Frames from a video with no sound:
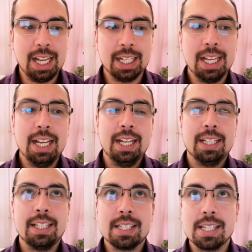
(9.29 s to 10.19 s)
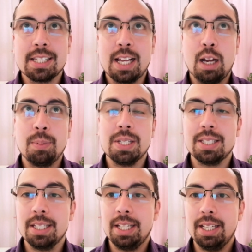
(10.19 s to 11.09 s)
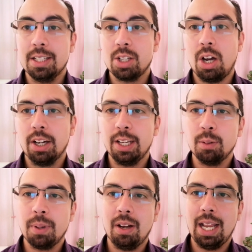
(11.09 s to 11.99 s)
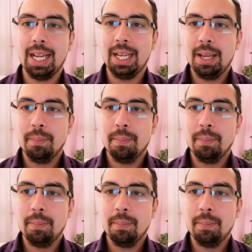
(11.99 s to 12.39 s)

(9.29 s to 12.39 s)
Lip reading: and this is obviously talking about like